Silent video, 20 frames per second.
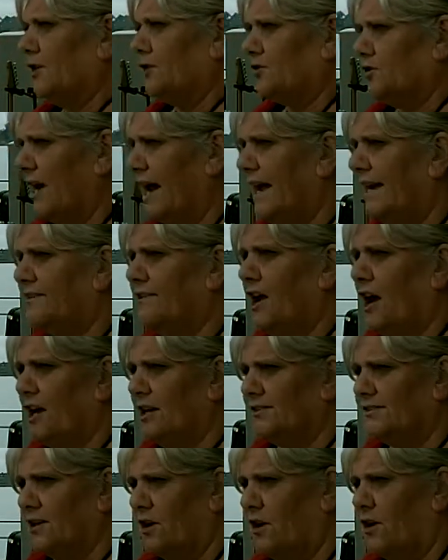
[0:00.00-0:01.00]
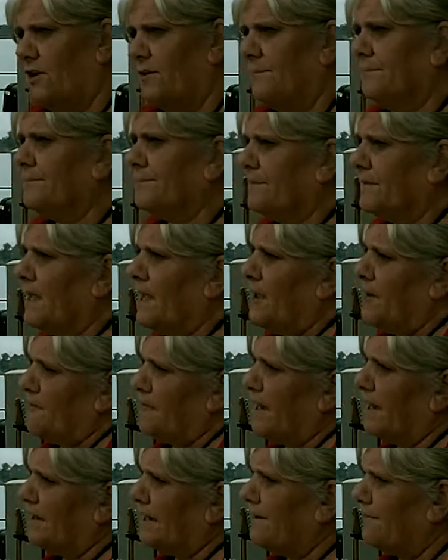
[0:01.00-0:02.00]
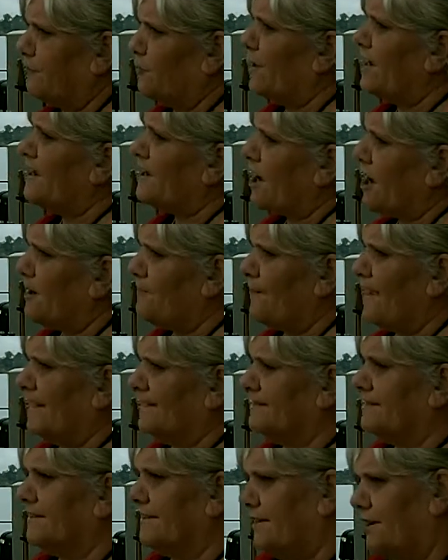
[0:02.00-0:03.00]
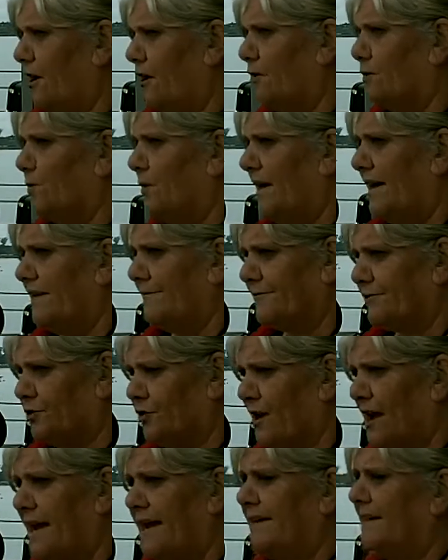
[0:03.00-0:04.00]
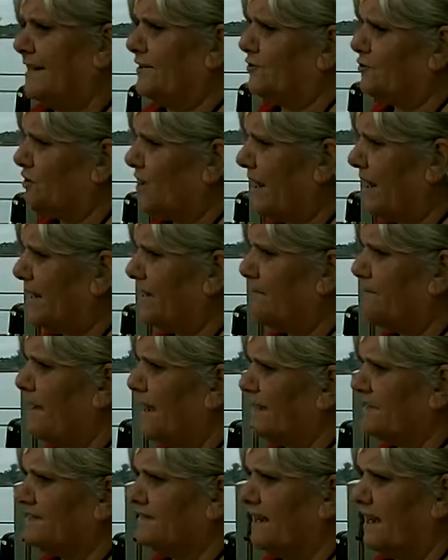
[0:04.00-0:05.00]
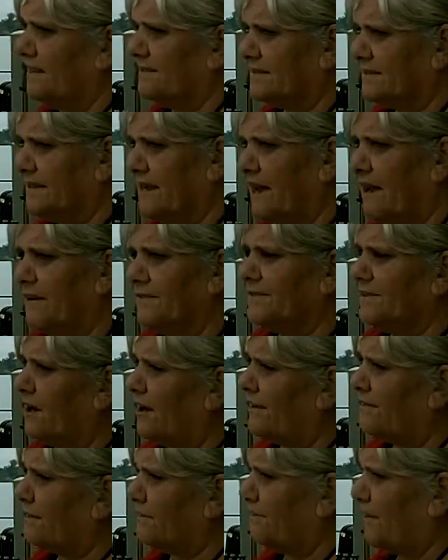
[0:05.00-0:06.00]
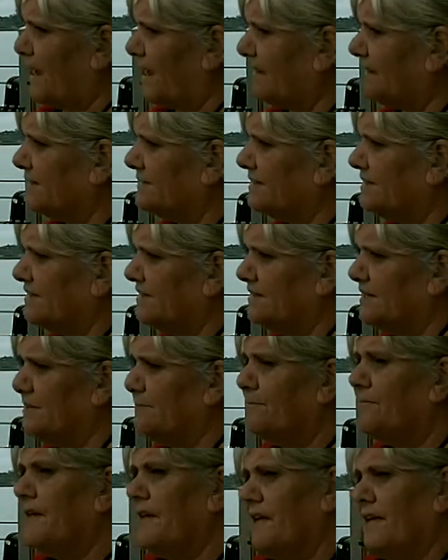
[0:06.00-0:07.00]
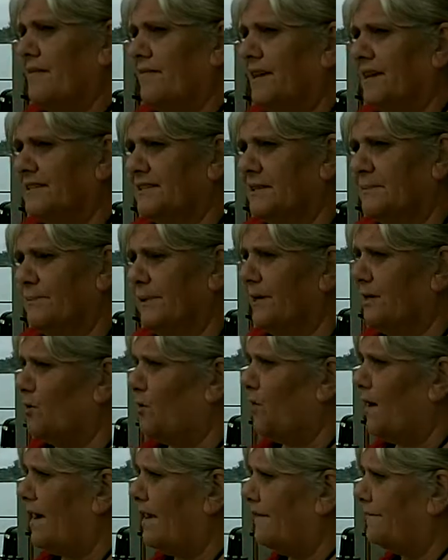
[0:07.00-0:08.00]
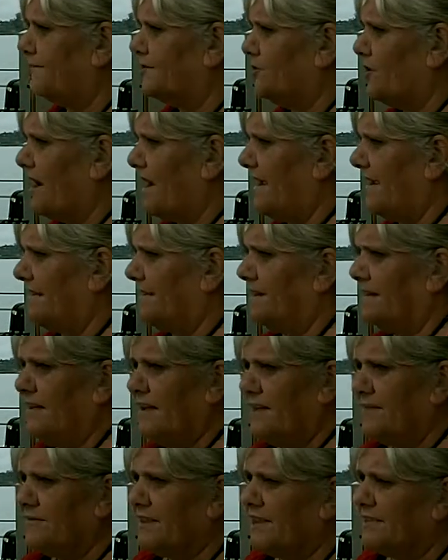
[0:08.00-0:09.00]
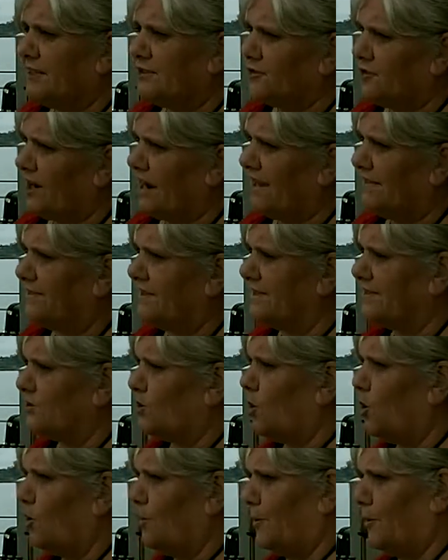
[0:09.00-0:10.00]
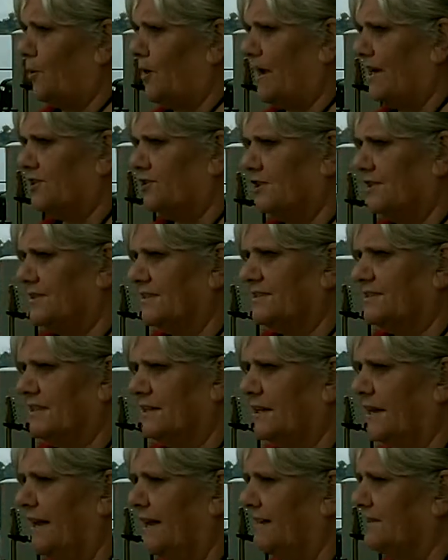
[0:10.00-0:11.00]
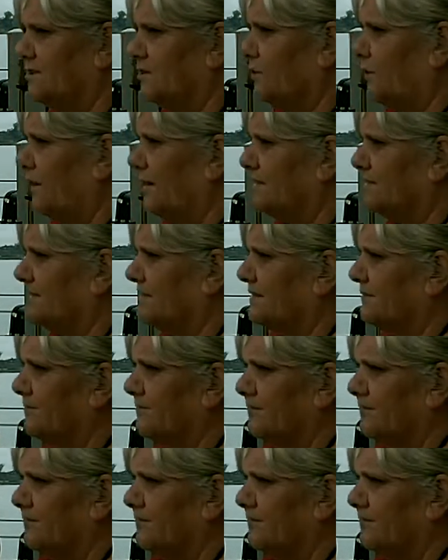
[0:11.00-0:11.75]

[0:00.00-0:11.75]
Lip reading: Trade goes on, but if we go back to the old way of trade and trade amongst ourselves, like the barter system, that's a better way of trade than the trade these corporations deal out to us.